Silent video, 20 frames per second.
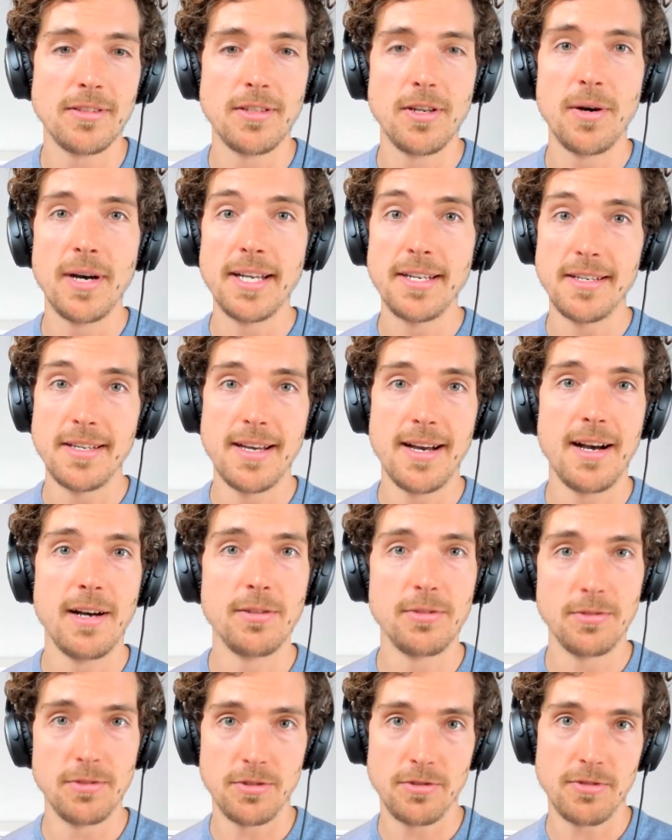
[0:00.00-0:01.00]
no idea how
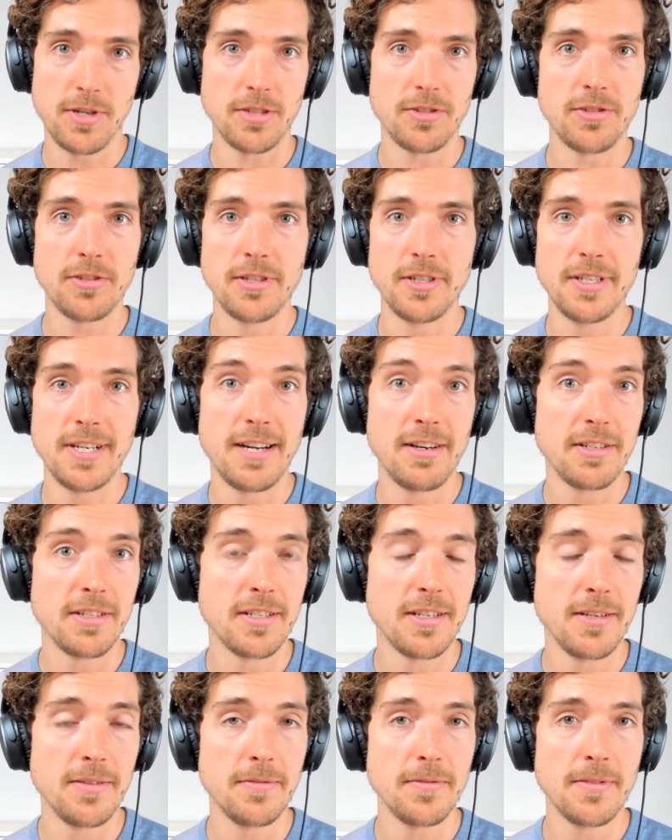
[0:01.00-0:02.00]
to structure a
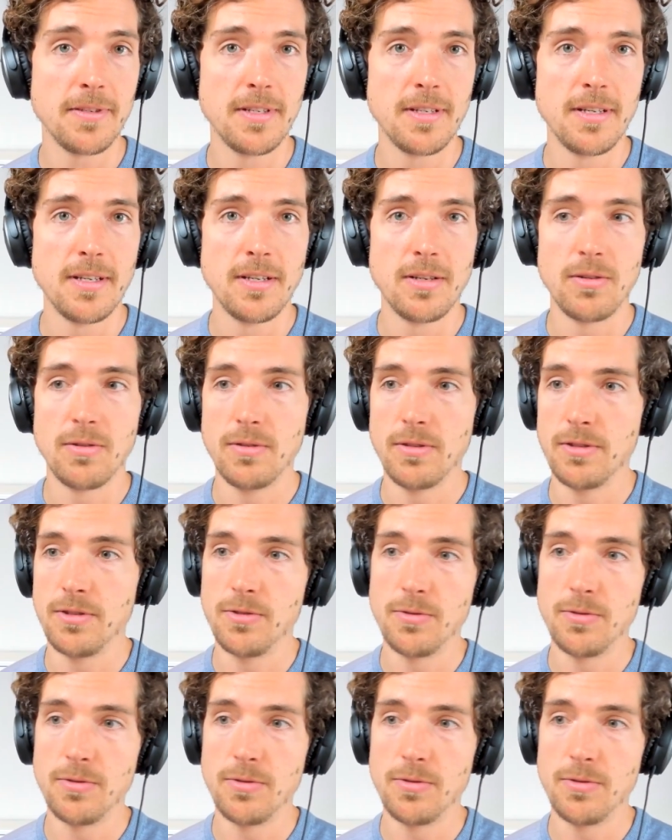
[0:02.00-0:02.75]
narrative or